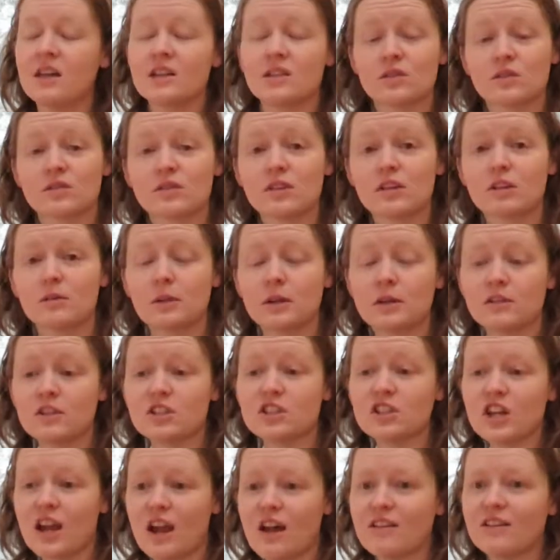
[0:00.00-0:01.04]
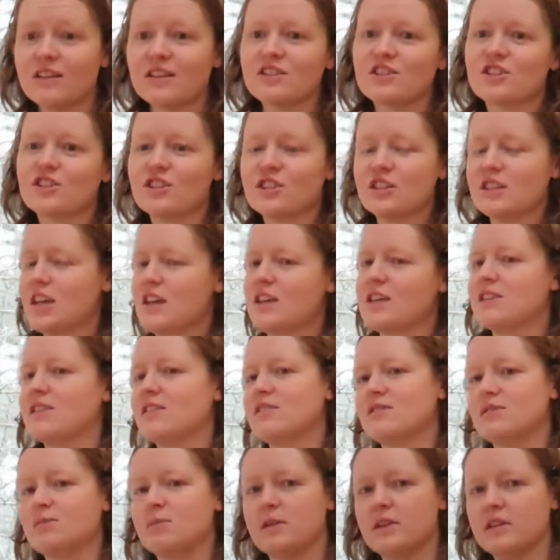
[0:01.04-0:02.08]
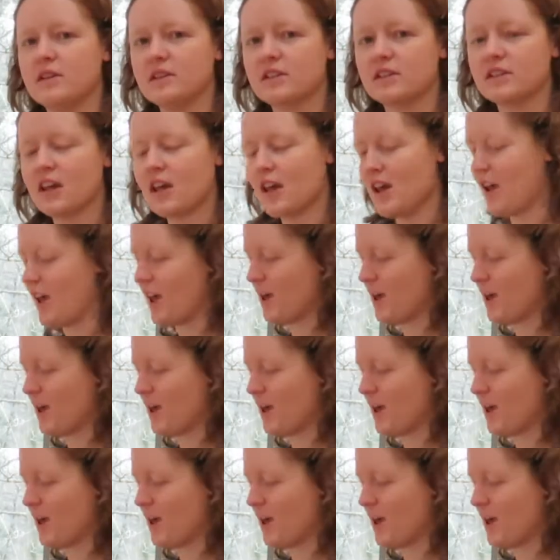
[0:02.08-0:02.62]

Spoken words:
So it's a little bit of a challenge to take this piece